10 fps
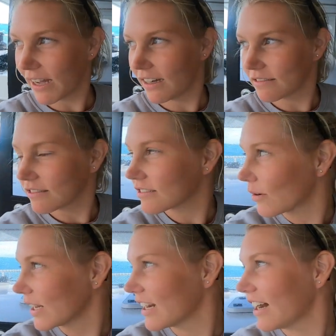about
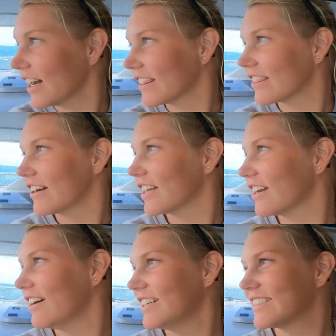29, 30
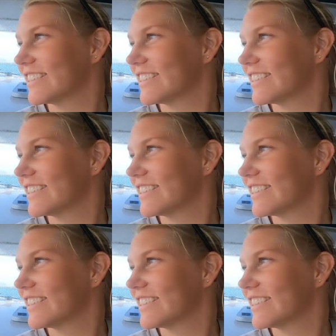knots.